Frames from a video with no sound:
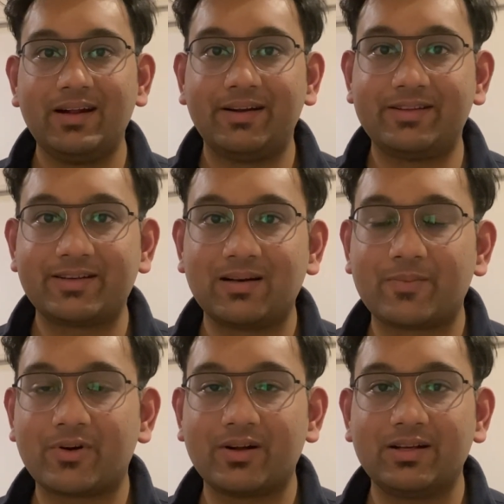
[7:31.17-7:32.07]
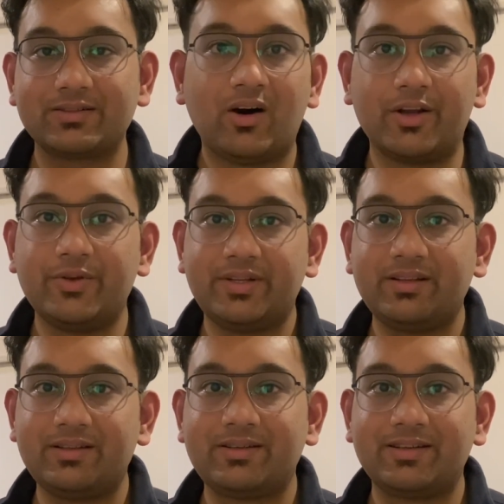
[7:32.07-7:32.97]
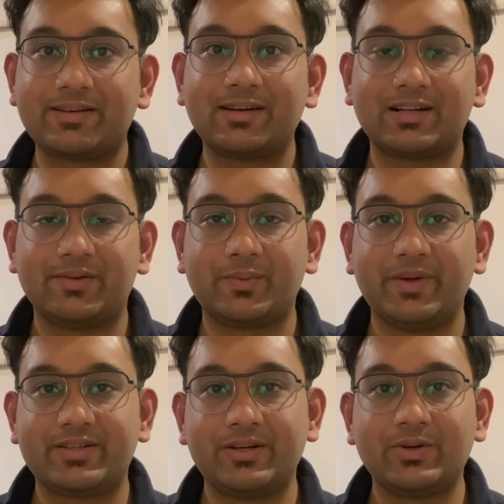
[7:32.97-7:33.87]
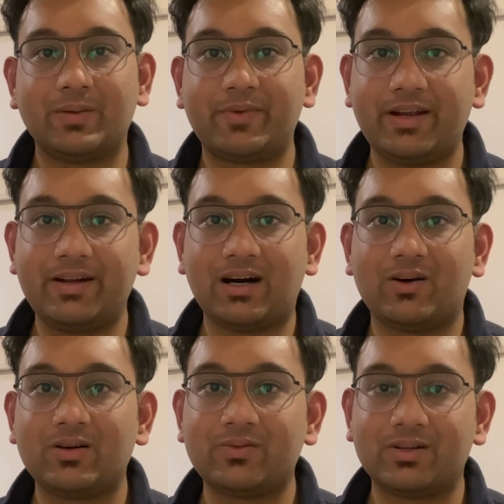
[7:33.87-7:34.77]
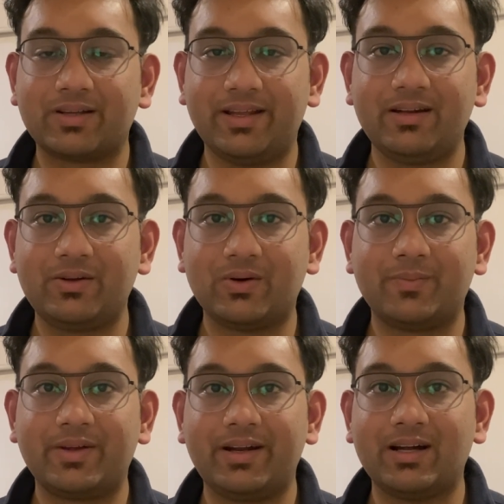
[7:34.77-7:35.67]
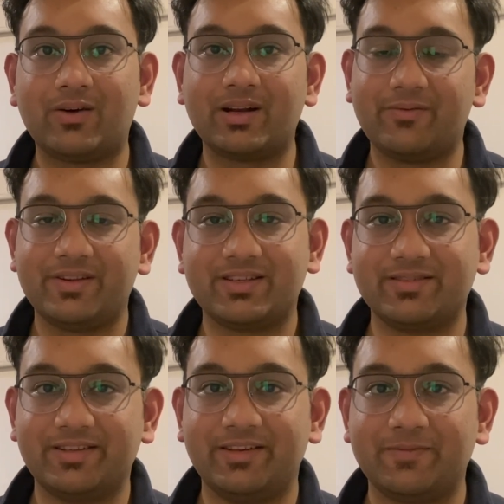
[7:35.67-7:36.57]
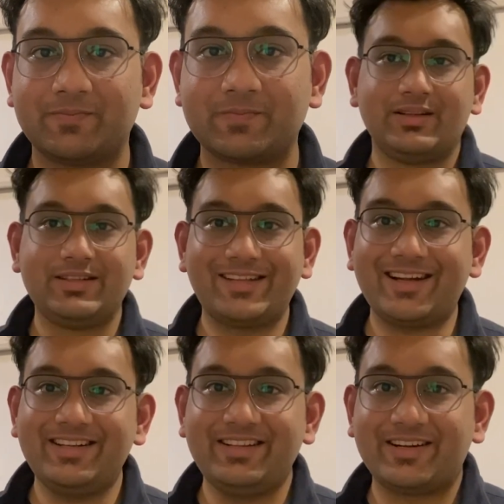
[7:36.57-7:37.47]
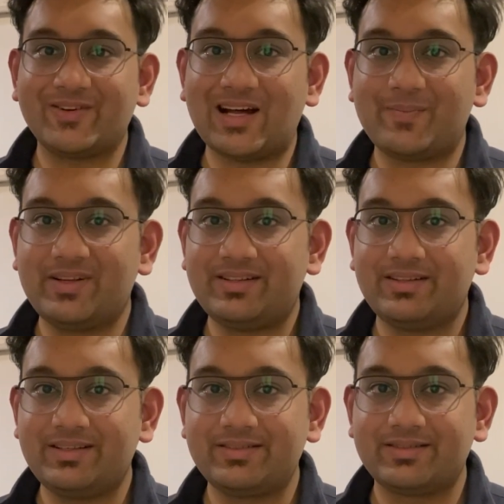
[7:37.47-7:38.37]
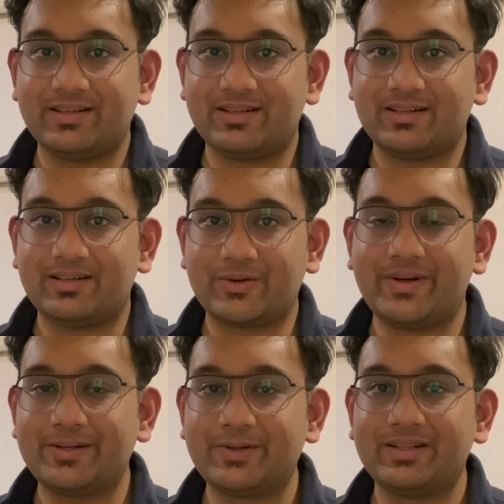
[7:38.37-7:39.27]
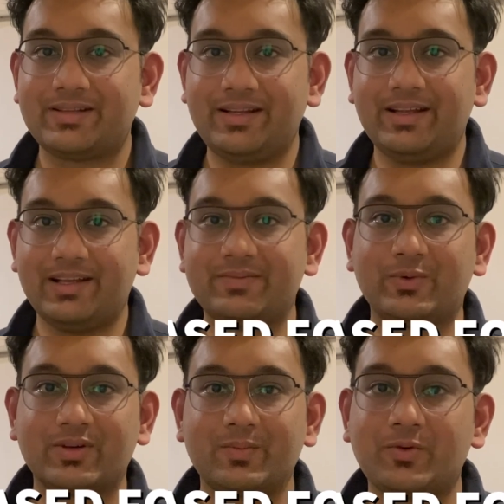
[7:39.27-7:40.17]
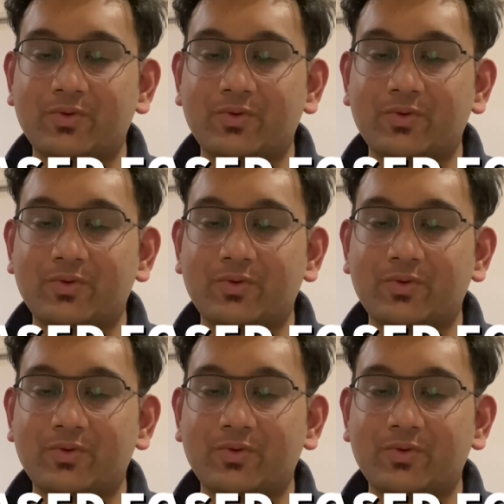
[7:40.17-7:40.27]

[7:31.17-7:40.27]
digital products or using this digital transformation to upgrade our working, to upgrade our efficiency. The second thing that will happen in this 2023 is more and more